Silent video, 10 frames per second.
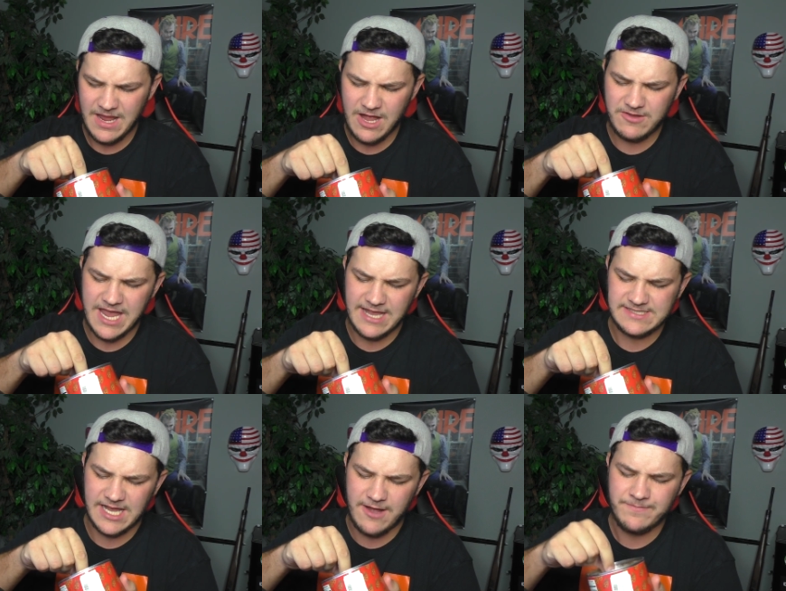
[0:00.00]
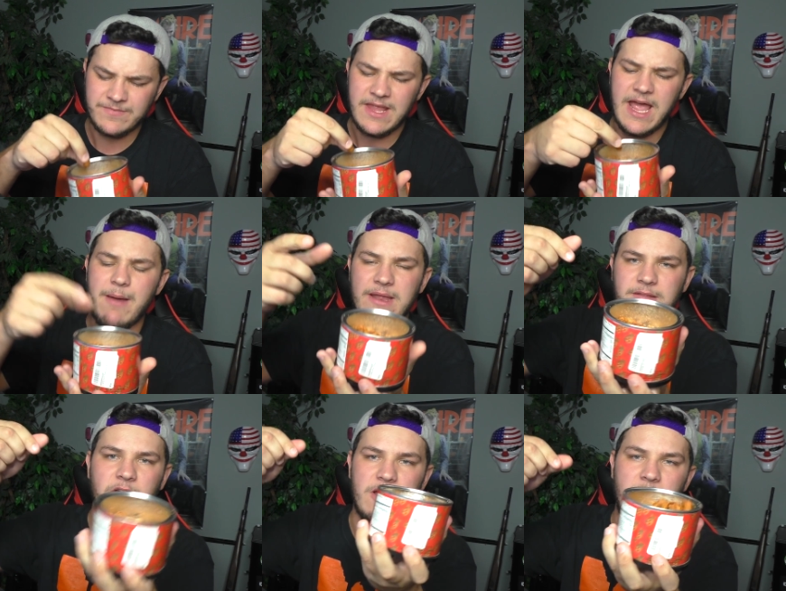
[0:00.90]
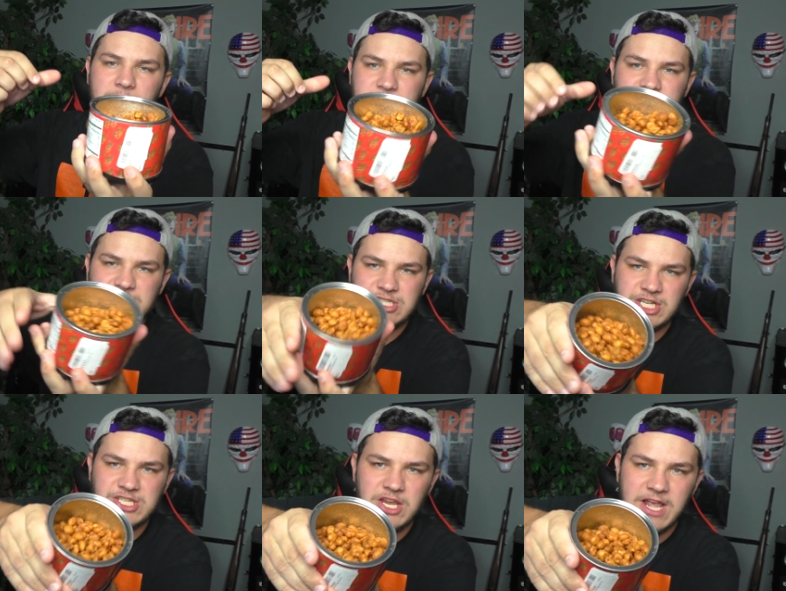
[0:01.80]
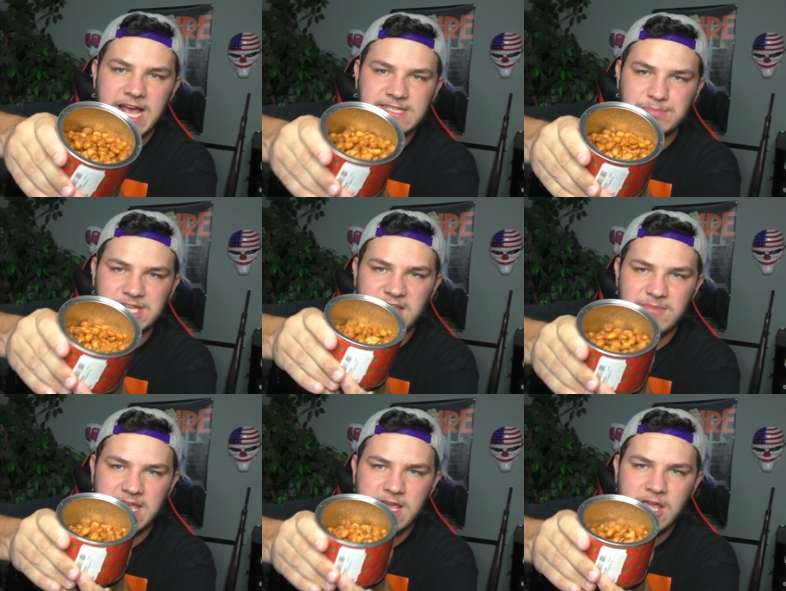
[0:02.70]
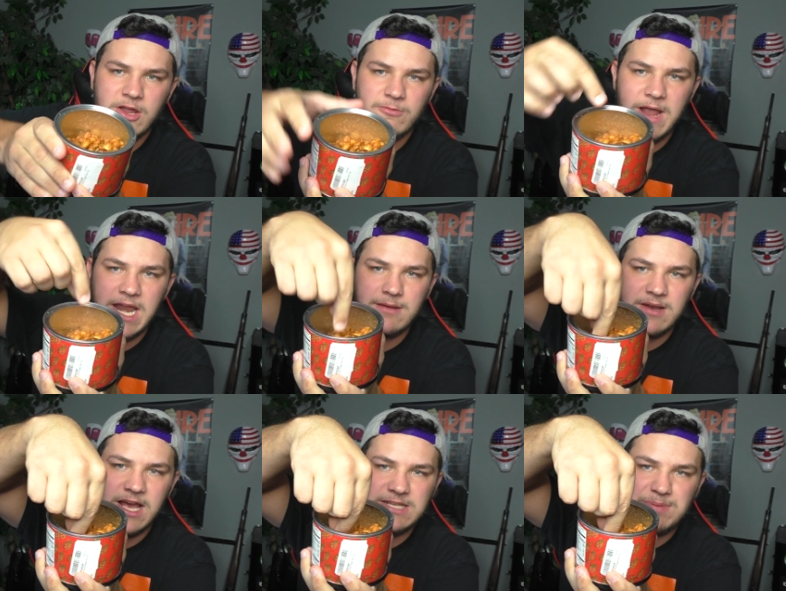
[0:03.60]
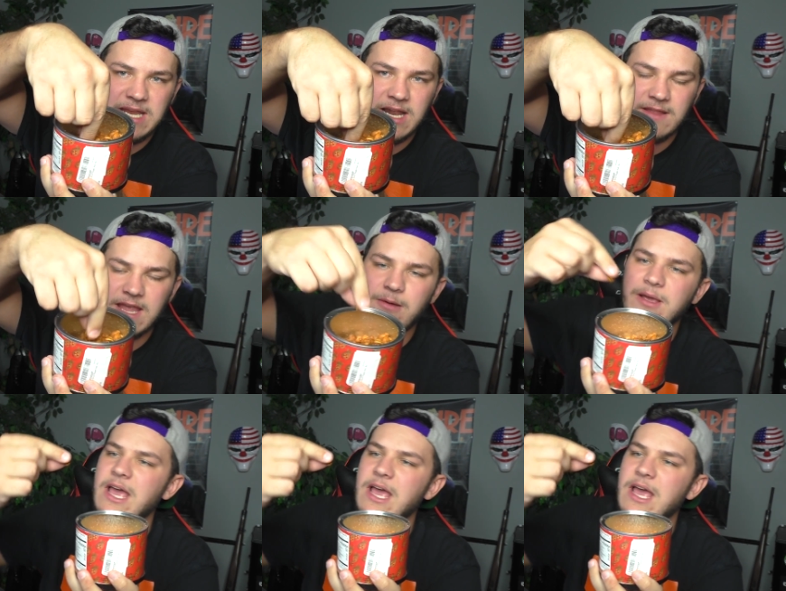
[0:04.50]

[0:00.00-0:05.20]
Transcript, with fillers: Okay, so, I mean, look, all right, just, just so you guys believe me, randomized peanut, there we